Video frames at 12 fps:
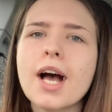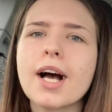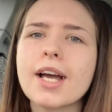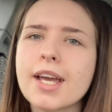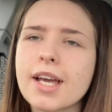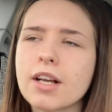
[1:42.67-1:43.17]

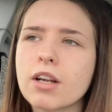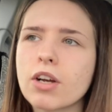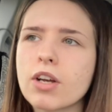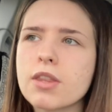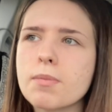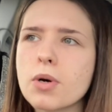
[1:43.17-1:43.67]
at 8
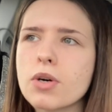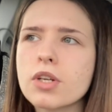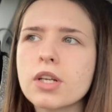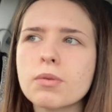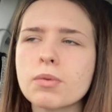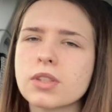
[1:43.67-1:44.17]
o'clock in the
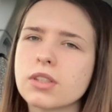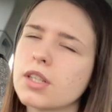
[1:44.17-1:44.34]
morning, which